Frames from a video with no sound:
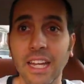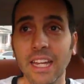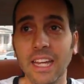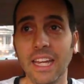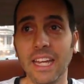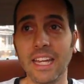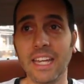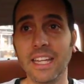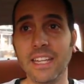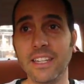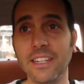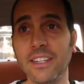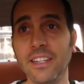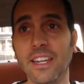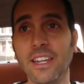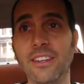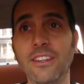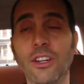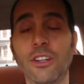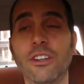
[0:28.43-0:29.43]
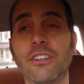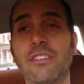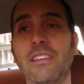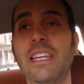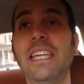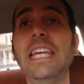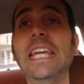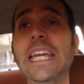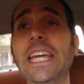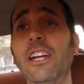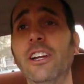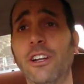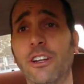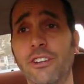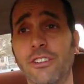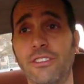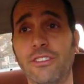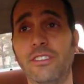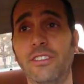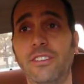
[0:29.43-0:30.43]
And it took us
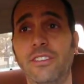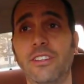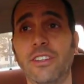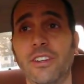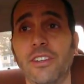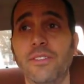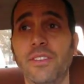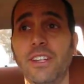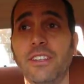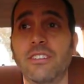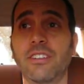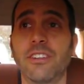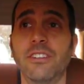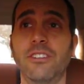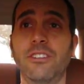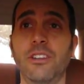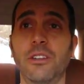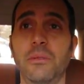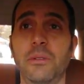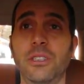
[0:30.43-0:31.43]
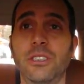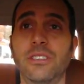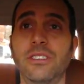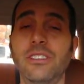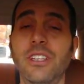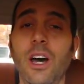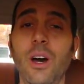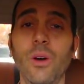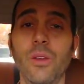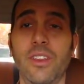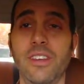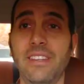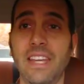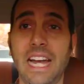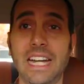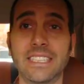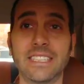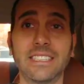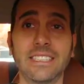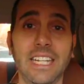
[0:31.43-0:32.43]
years to convince consumers, no, the
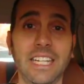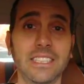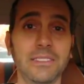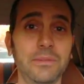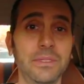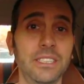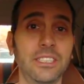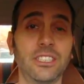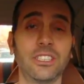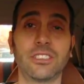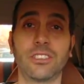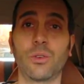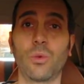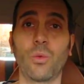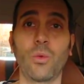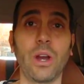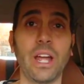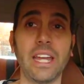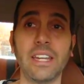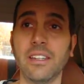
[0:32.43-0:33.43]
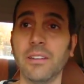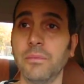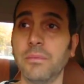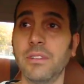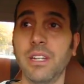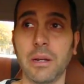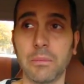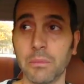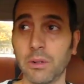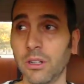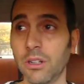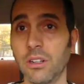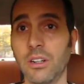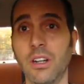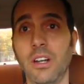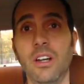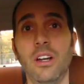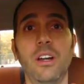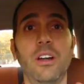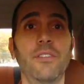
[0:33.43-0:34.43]
tax assessment is just a random number
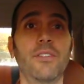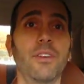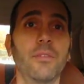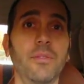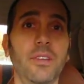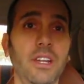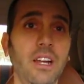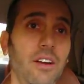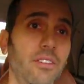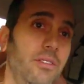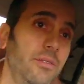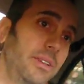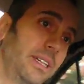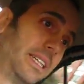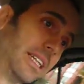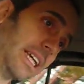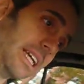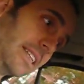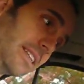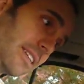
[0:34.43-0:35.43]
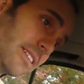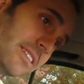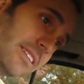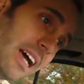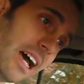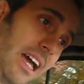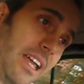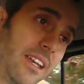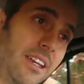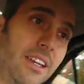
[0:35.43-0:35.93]
from the government. It does not